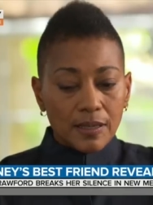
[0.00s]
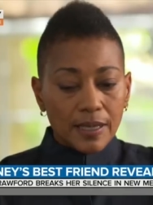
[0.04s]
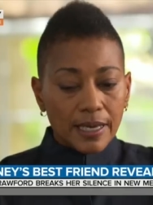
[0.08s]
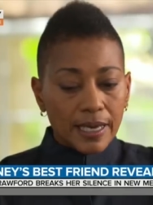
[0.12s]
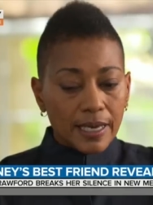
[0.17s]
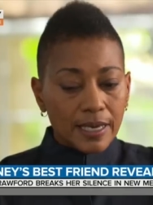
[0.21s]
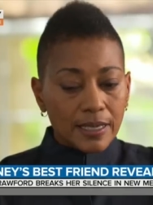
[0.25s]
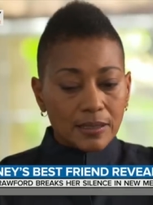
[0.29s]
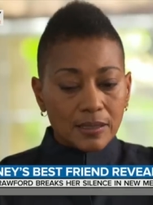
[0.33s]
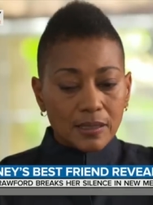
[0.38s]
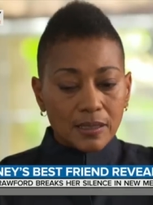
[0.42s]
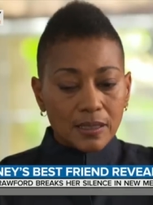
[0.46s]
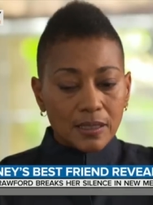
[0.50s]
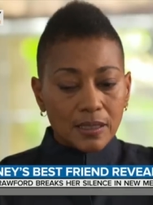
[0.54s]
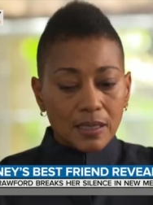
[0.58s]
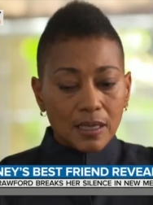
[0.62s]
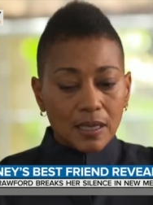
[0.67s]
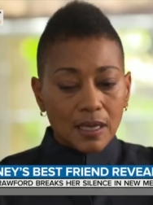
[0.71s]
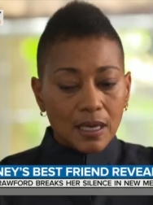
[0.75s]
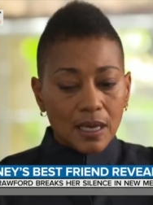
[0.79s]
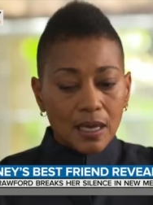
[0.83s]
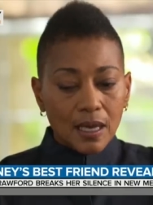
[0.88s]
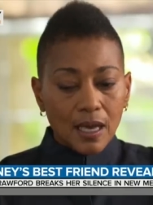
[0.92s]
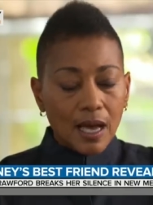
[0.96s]
that
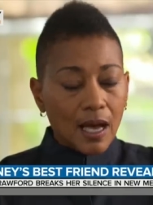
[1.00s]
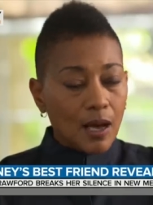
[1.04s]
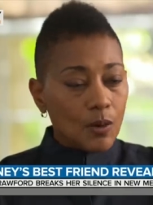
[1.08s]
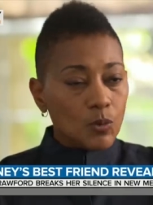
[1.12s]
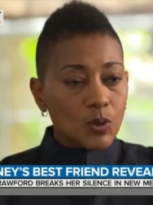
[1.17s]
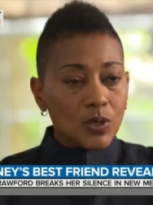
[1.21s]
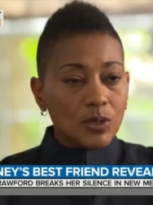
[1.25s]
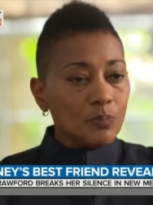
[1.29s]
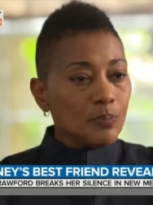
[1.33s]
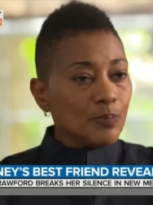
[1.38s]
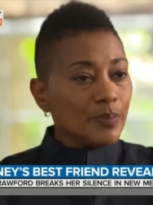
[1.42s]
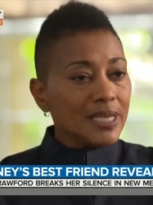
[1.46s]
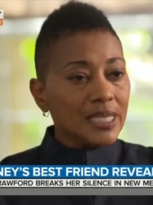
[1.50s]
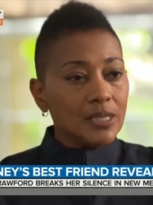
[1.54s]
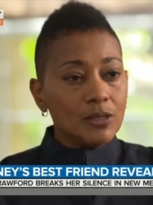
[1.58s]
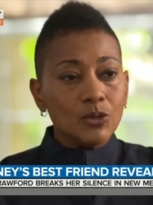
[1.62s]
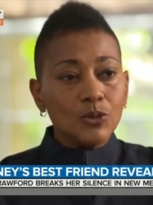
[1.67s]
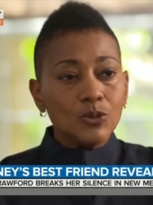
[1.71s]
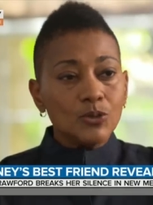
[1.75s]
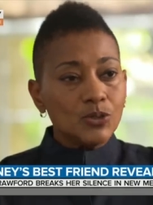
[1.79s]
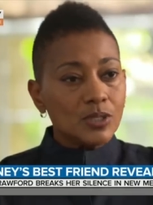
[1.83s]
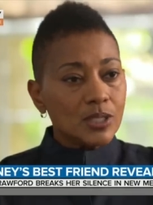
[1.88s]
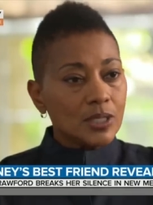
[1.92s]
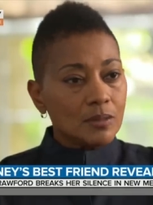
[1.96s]
I wouldn't be
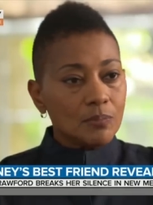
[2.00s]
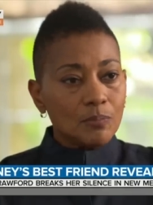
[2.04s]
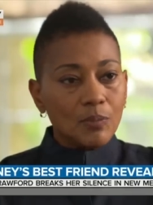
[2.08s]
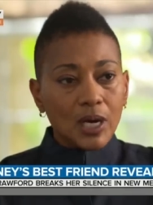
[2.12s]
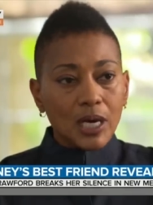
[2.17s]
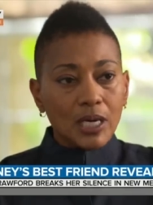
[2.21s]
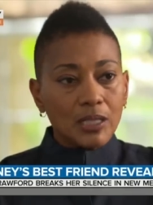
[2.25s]
losing